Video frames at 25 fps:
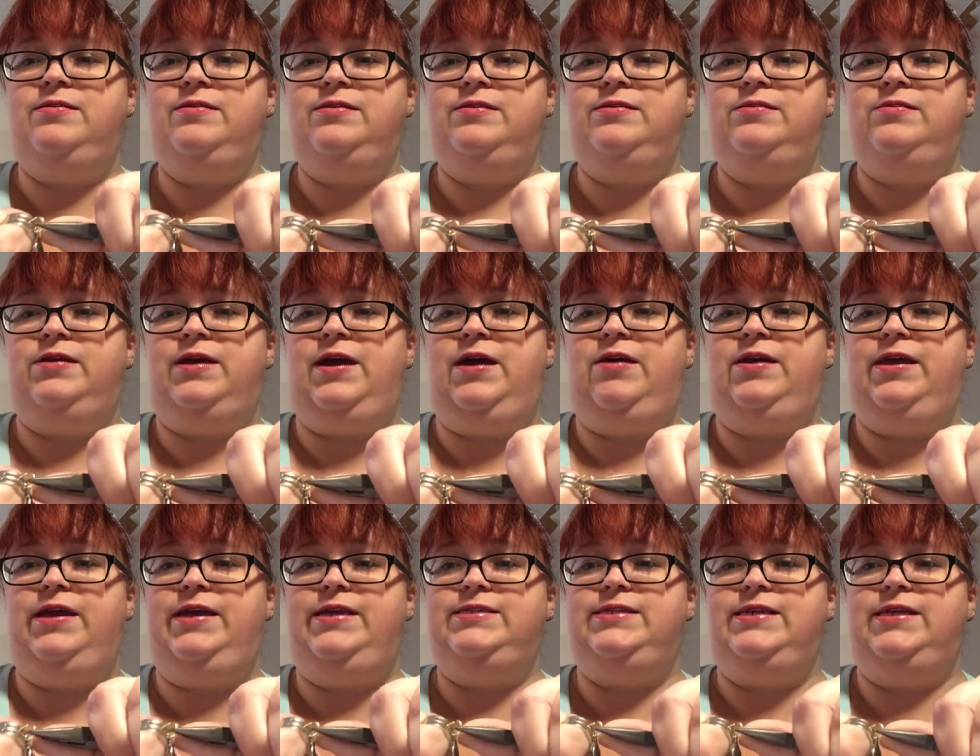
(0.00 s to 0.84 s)
And look how
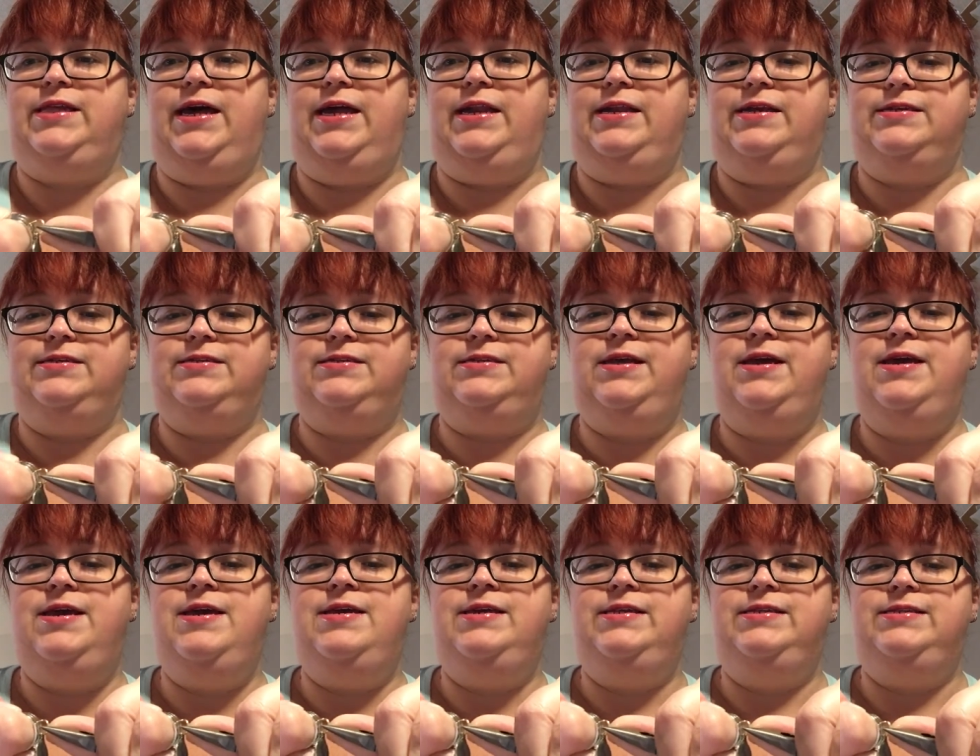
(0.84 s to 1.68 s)
easy that is.
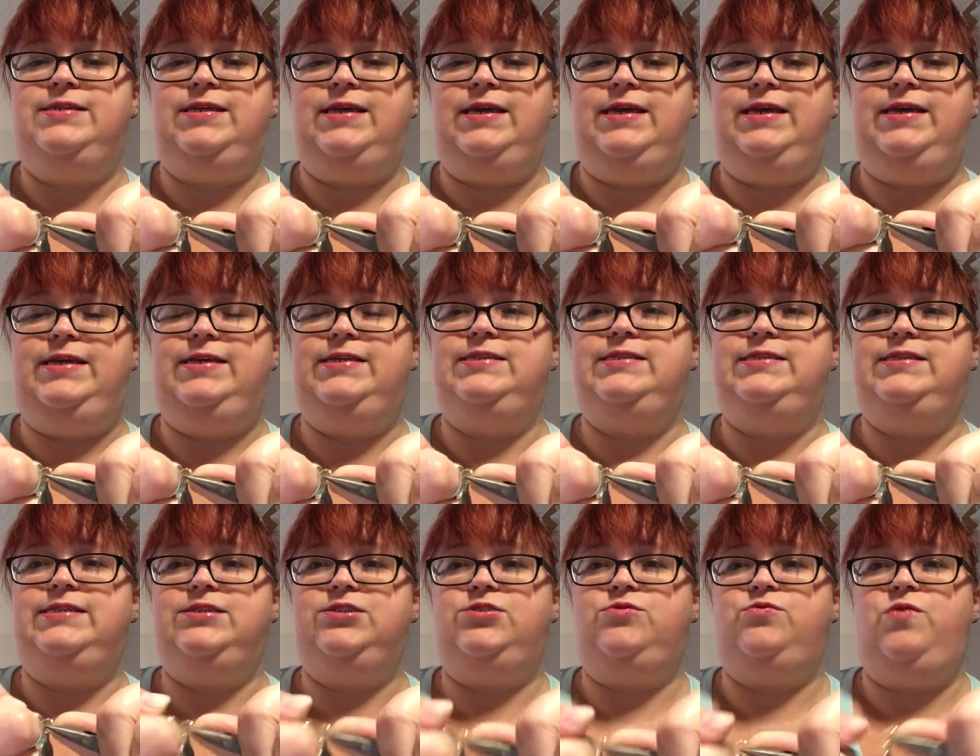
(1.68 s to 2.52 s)
It's the
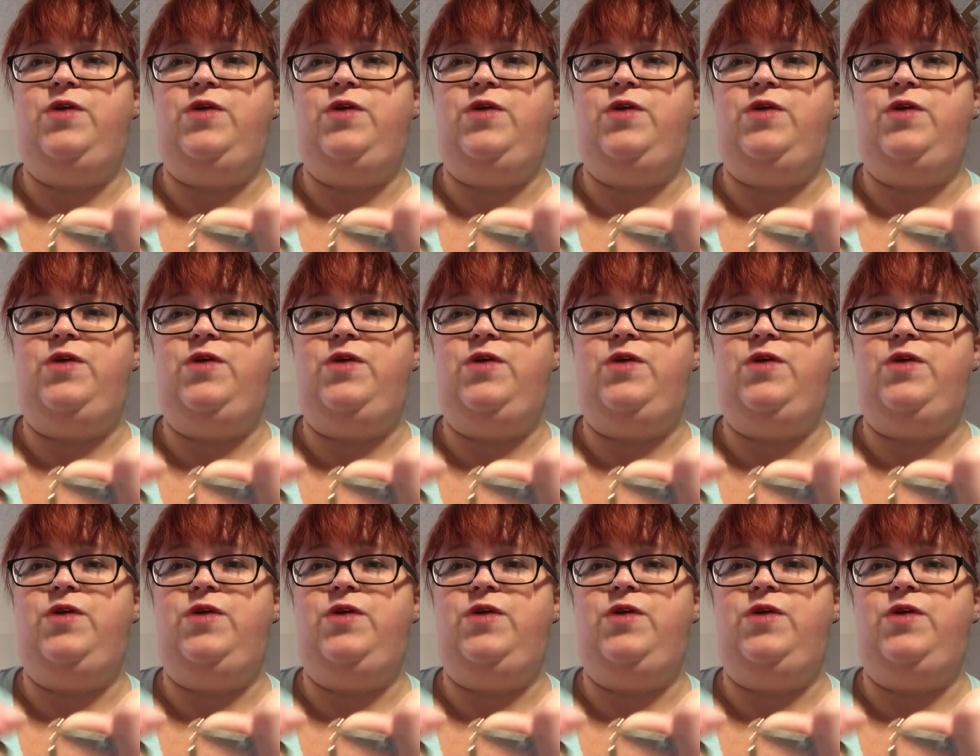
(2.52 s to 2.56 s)
easiest